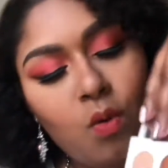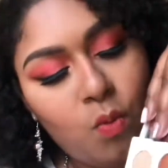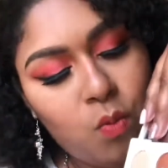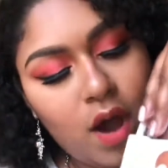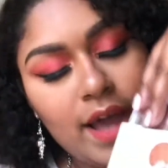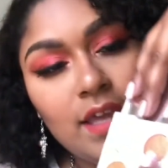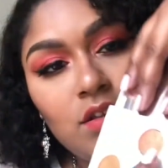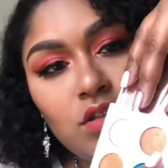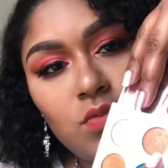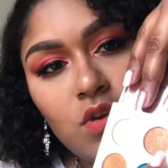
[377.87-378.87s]

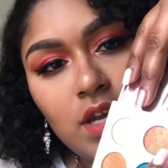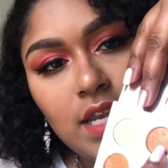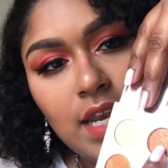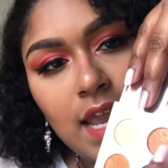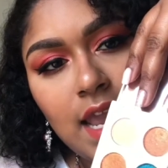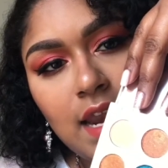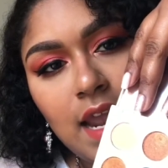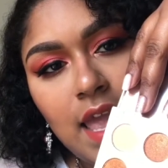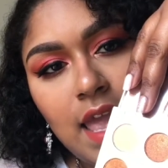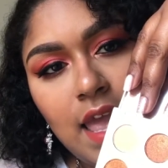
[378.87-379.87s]
Wild One, and
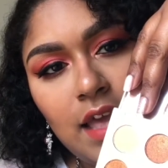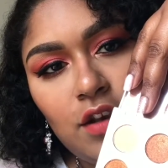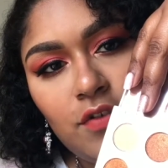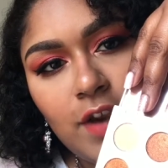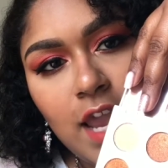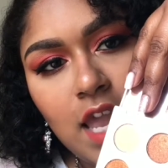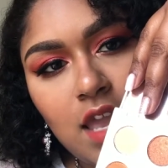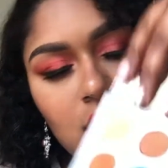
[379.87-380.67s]
El Rey.